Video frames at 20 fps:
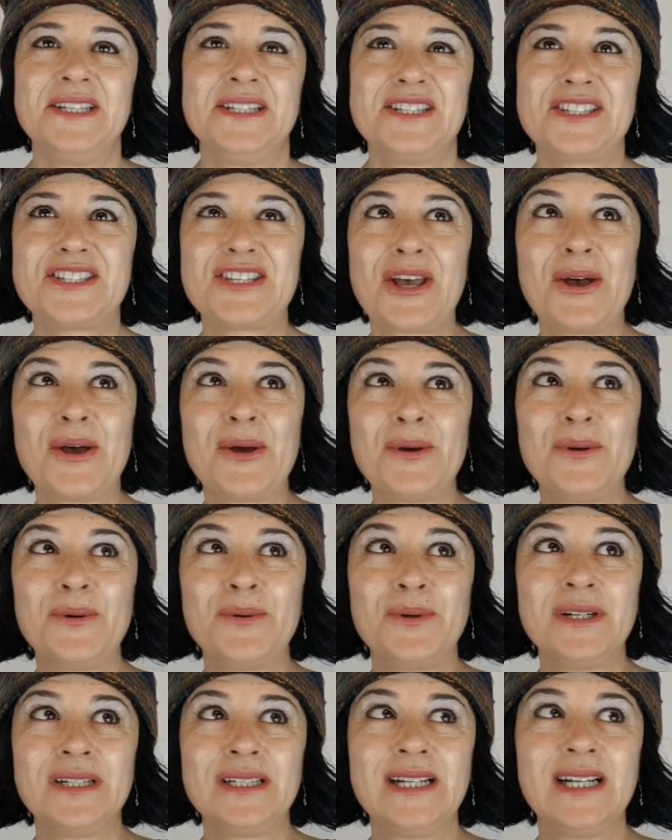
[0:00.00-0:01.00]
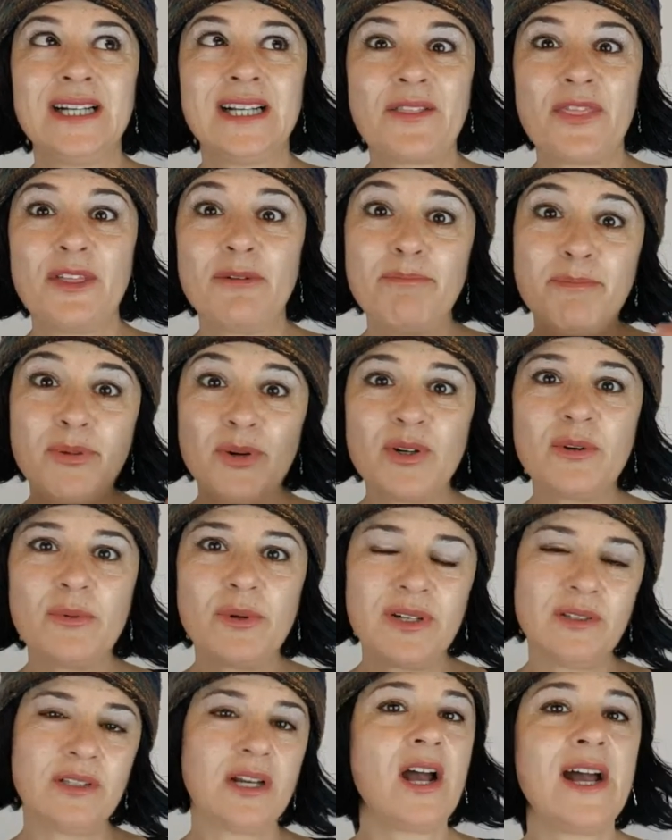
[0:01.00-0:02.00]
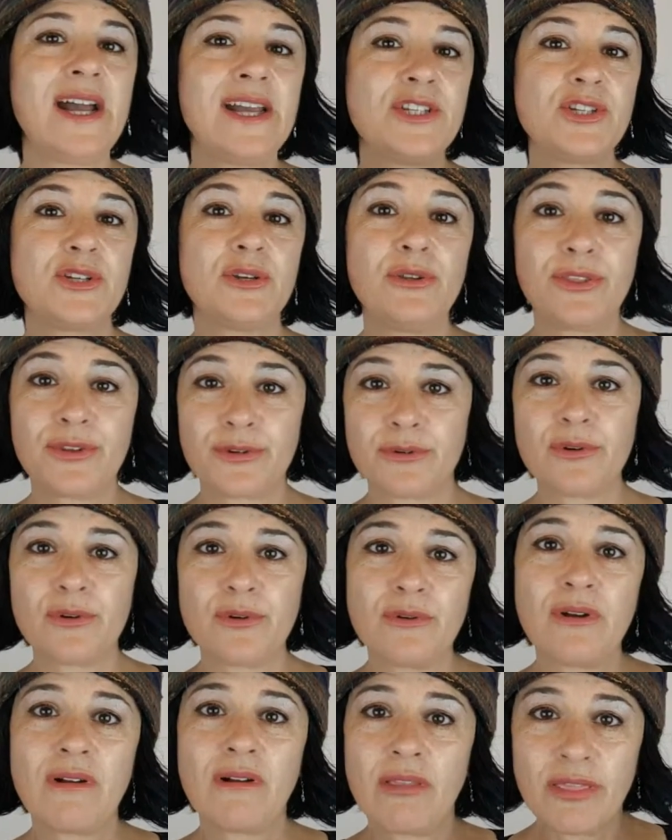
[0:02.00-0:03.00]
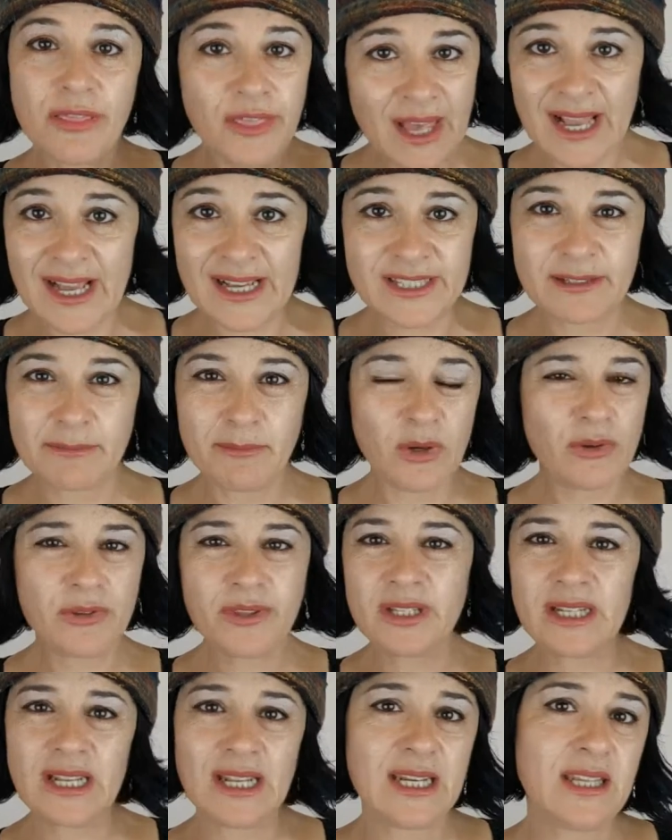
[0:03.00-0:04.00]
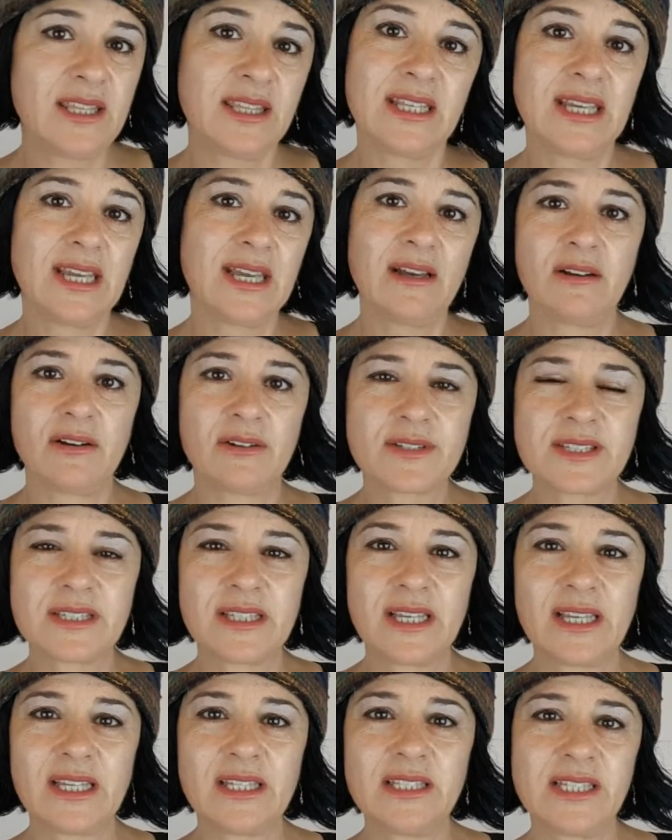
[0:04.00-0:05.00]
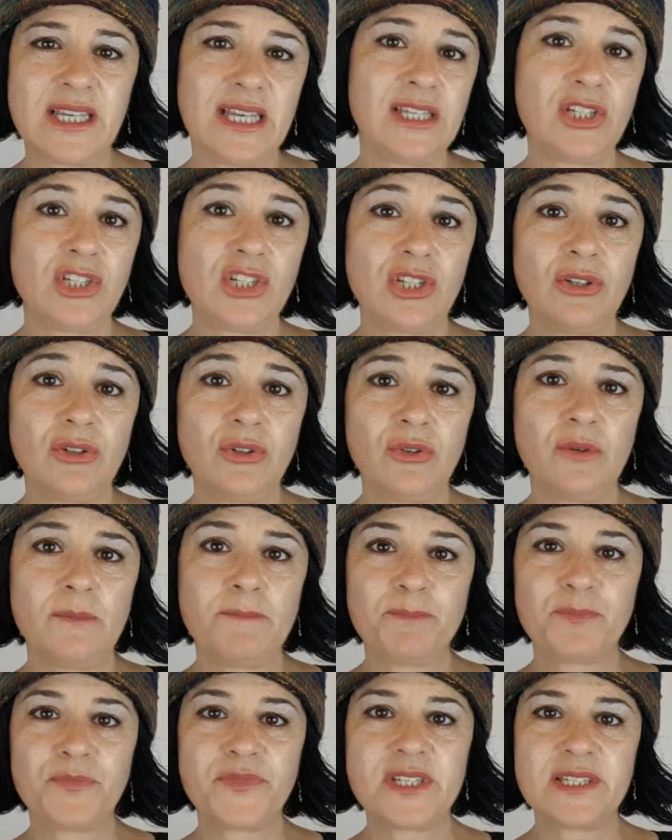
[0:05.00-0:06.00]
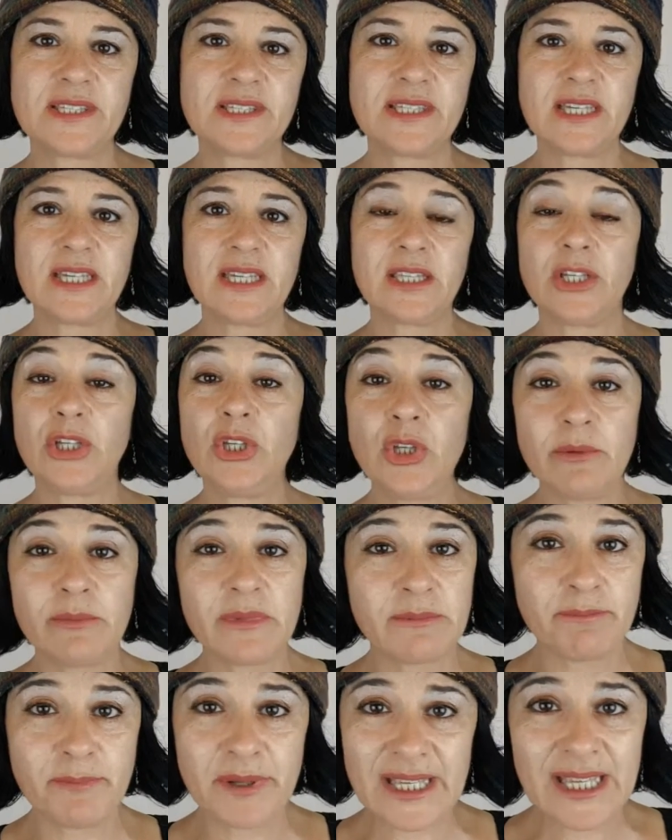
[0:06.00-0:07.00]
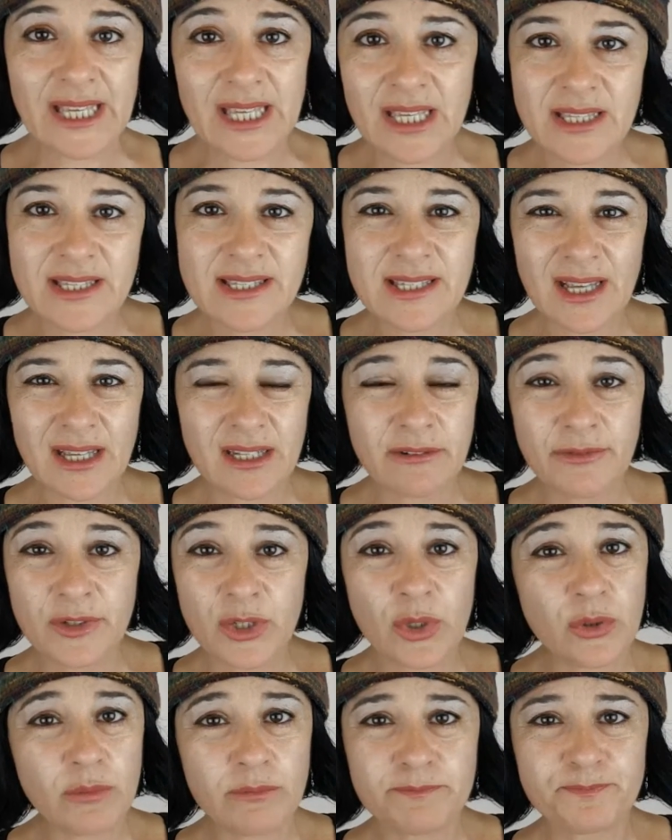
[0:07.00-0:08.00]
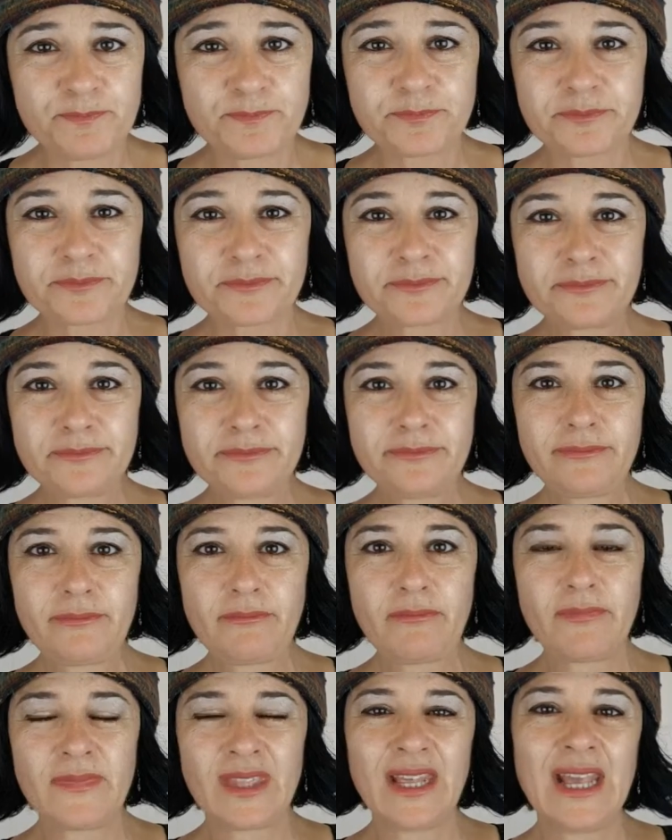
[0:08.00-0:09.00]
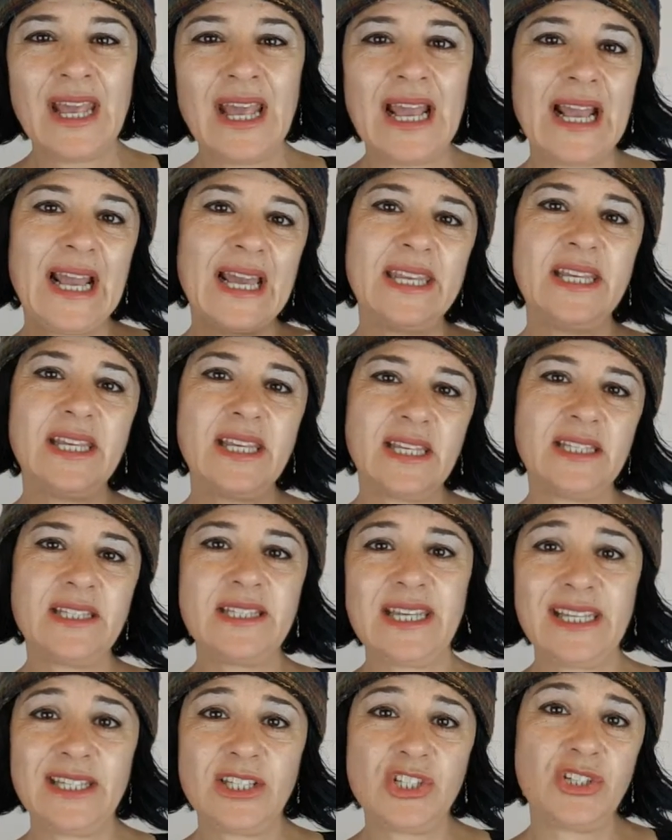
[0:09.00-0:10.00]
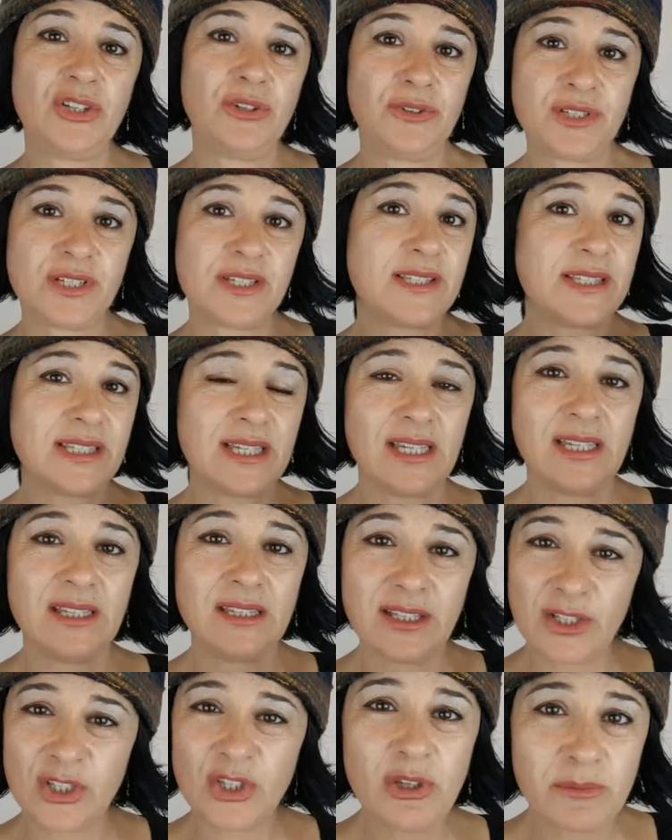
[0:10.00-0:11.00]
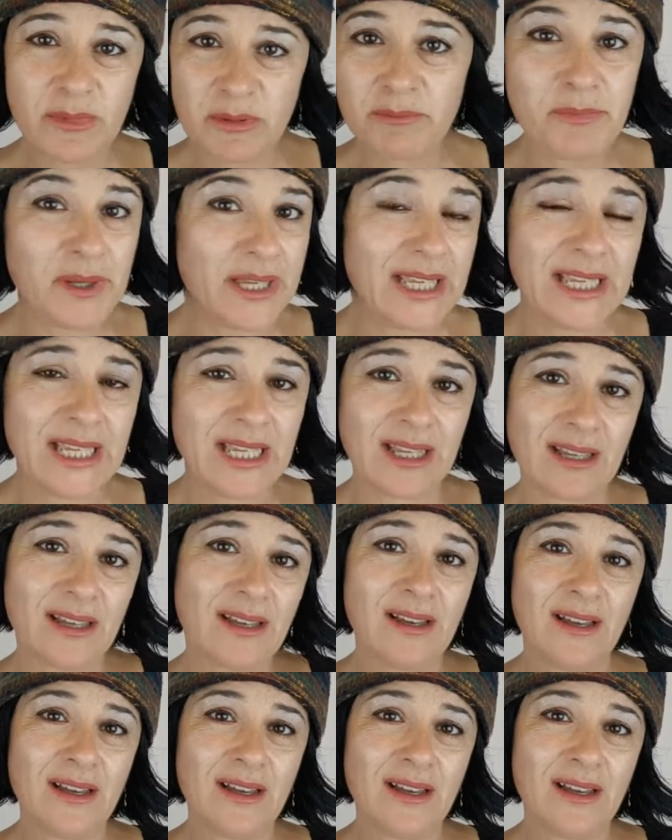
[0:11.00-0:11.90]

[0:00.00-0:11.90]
So the book will guide you through that more than anything else. It can teach you to see the human being inside of you and it can teach you to see the human being